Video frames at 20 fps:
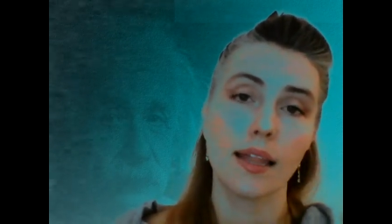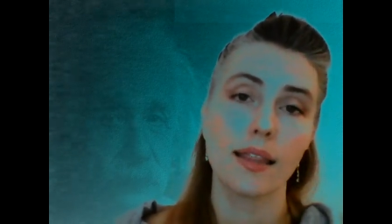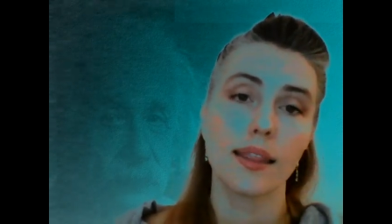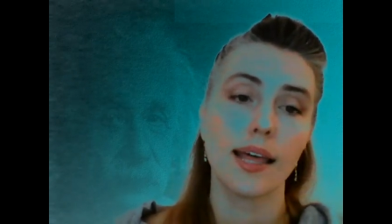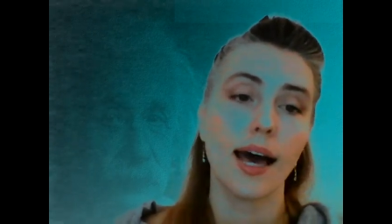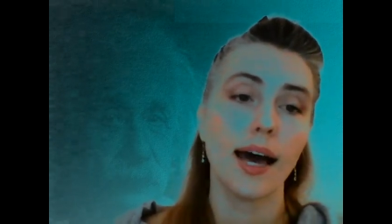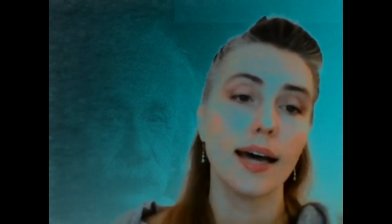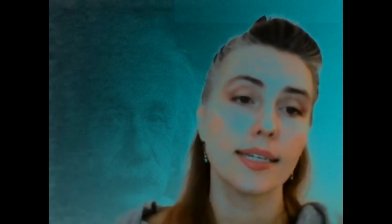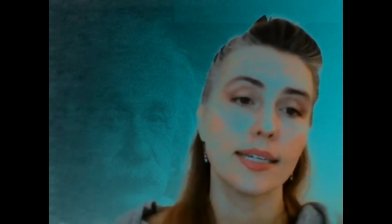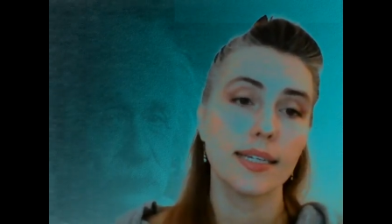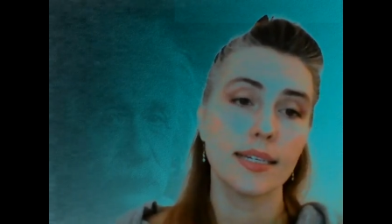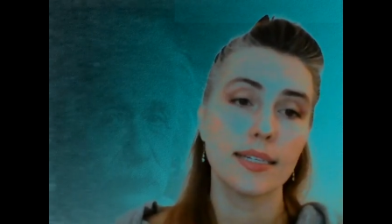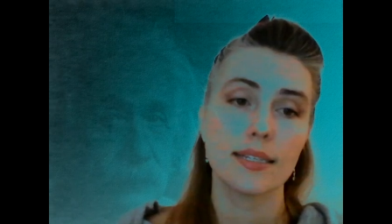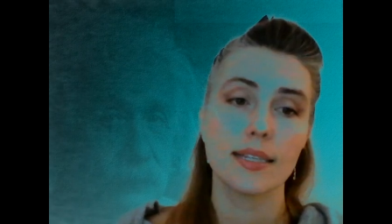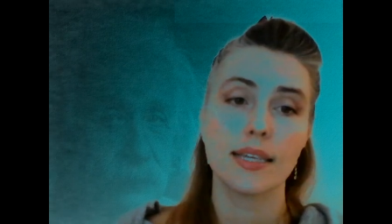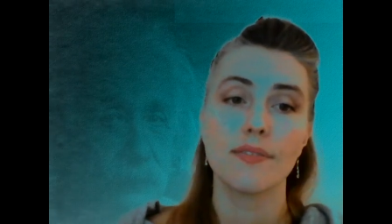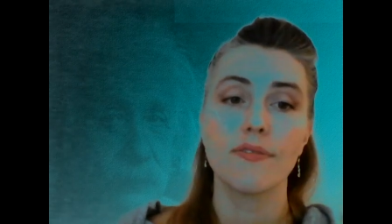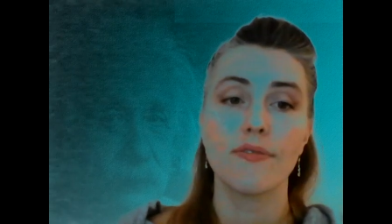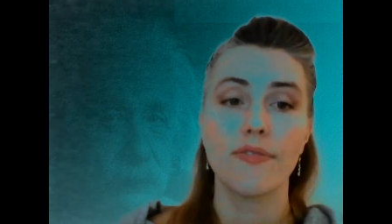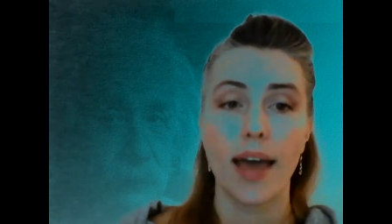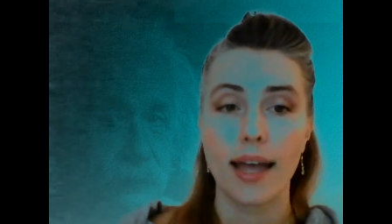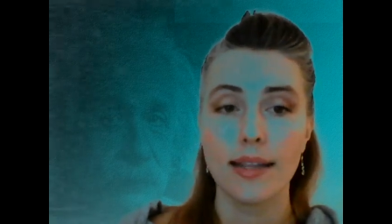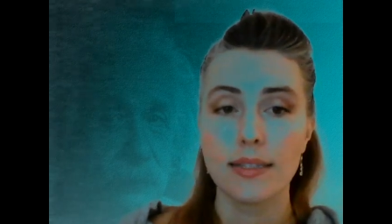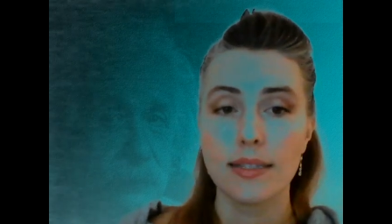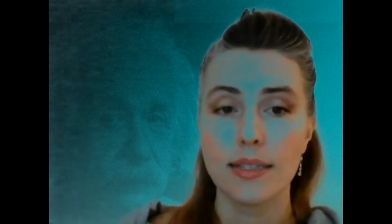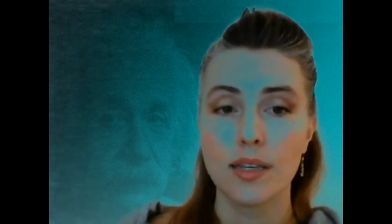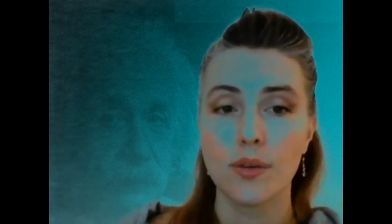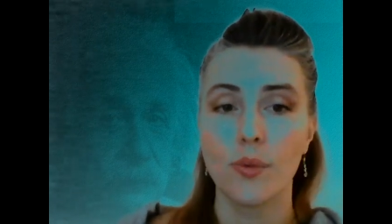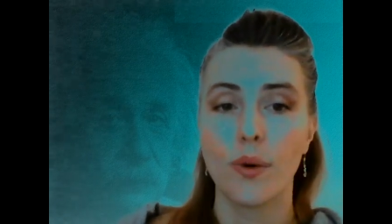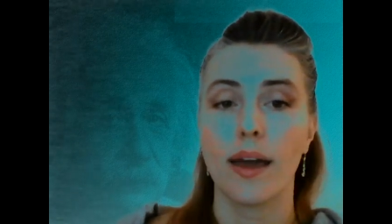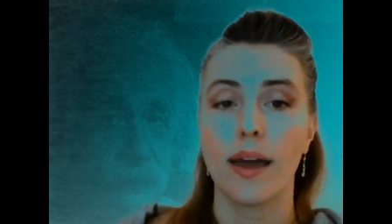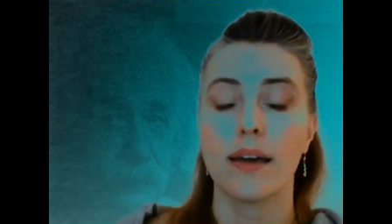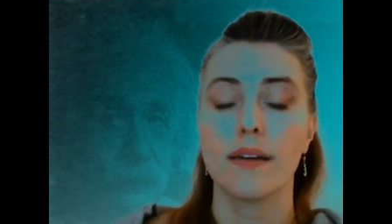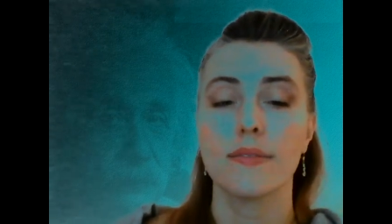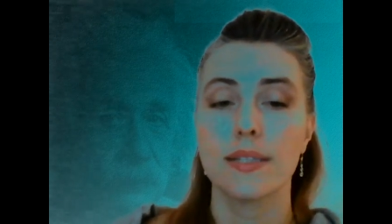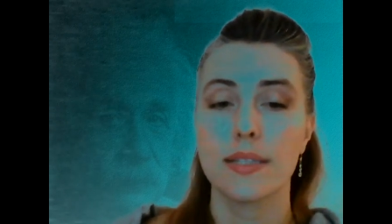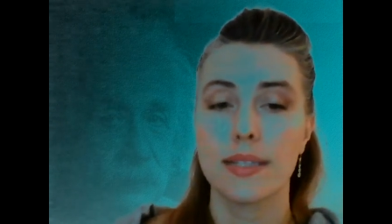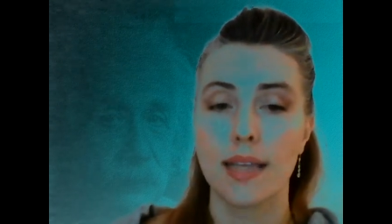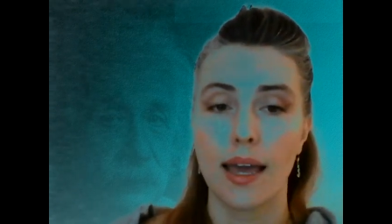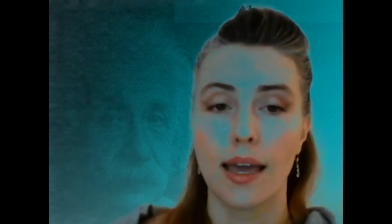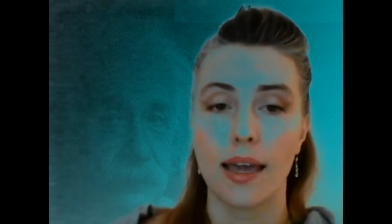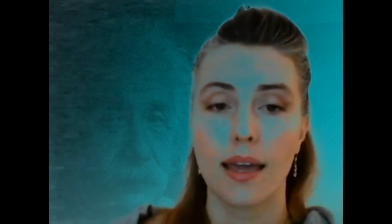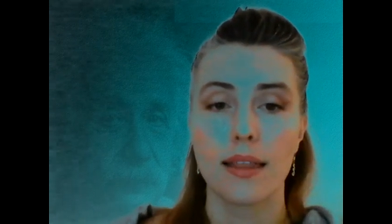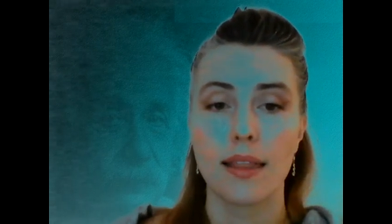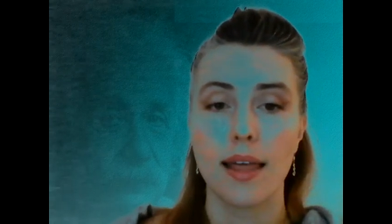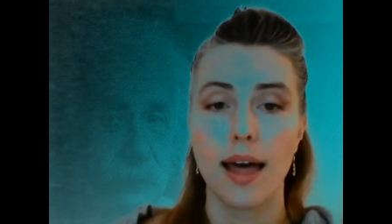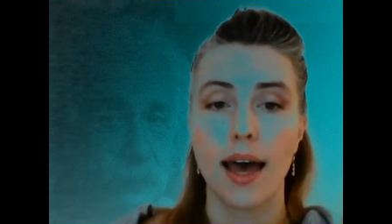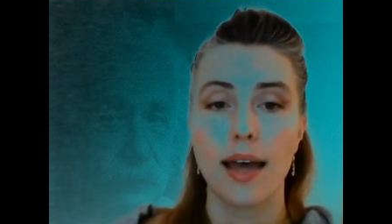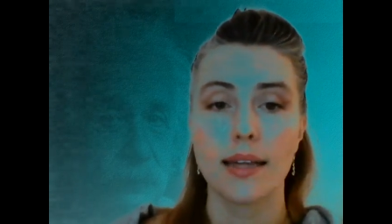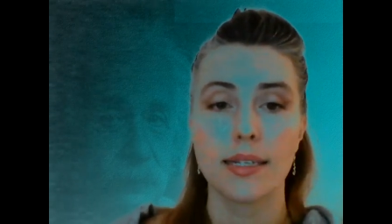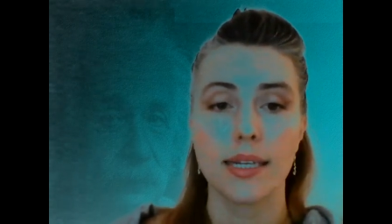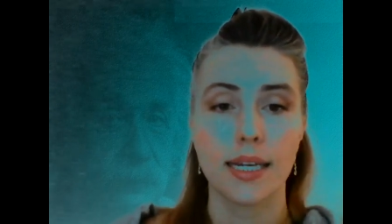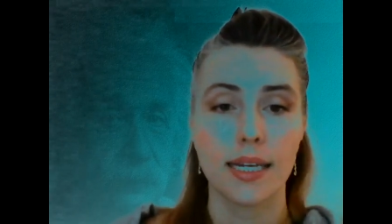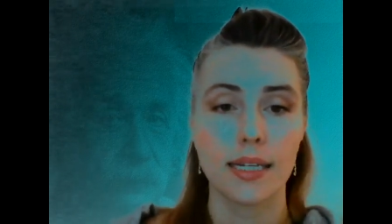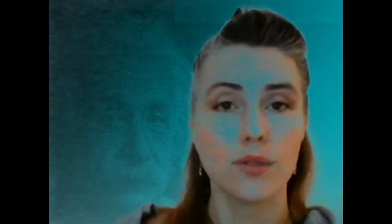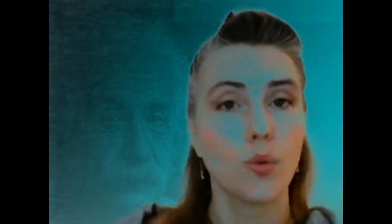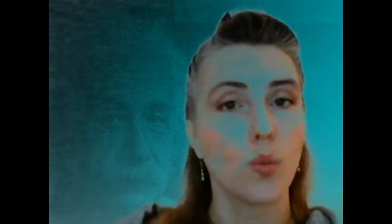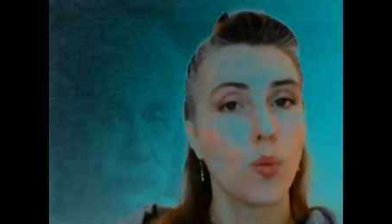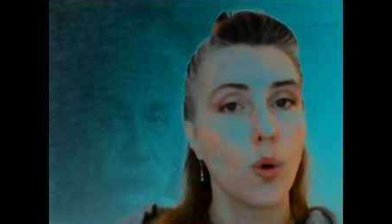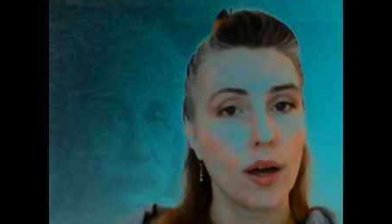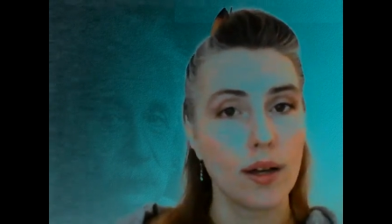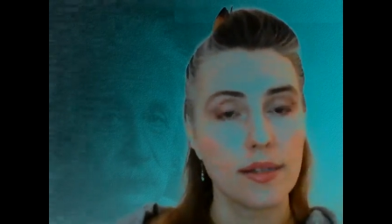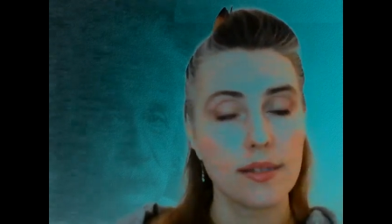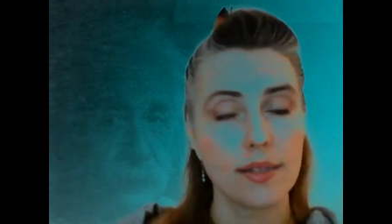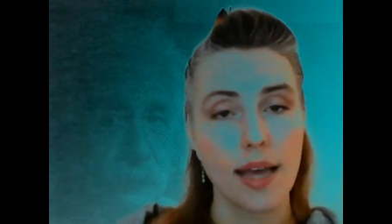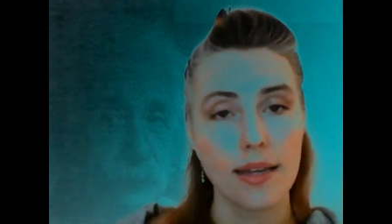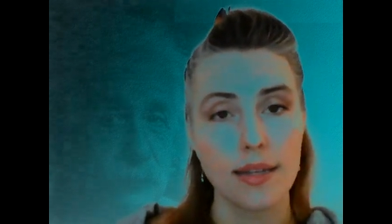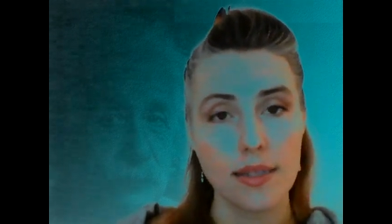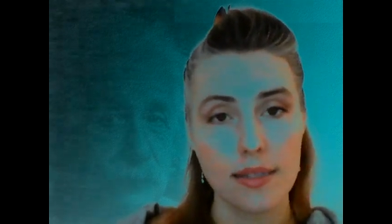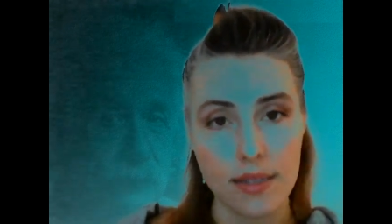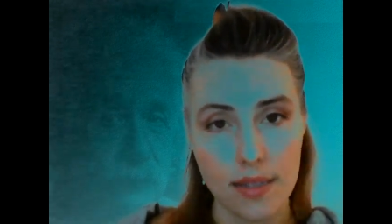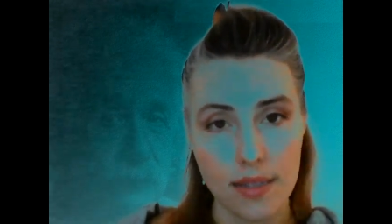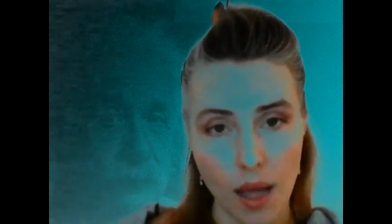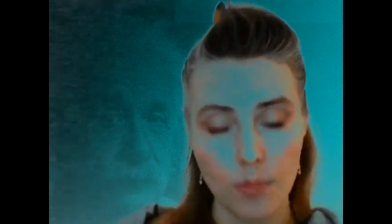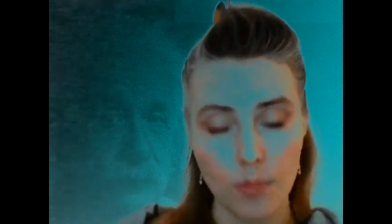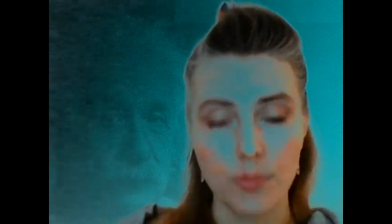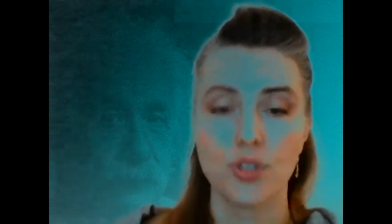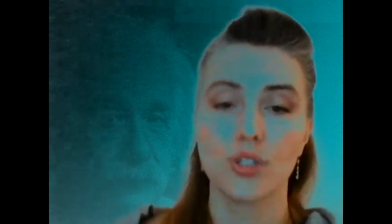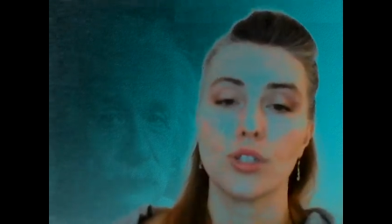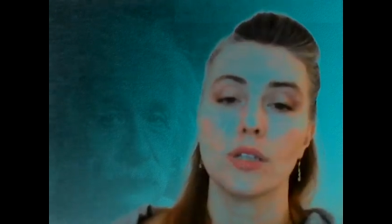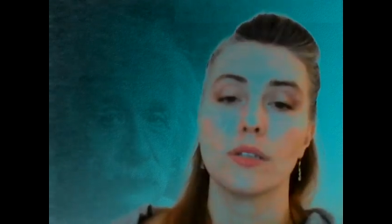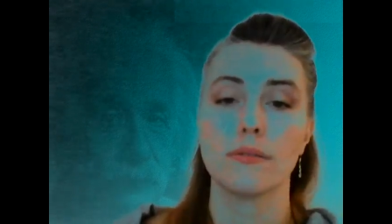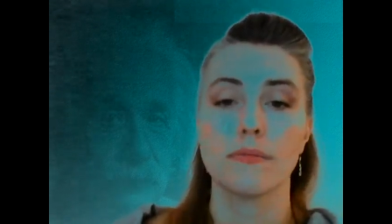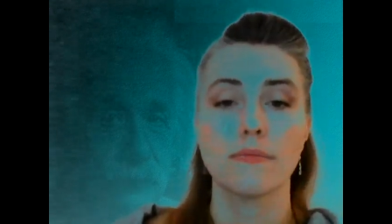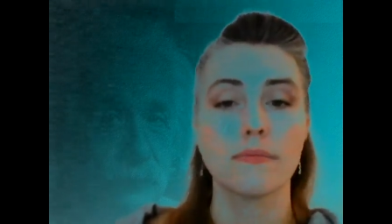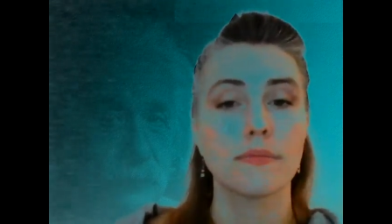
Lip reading: That is the fancy way of saying that it was an assumption.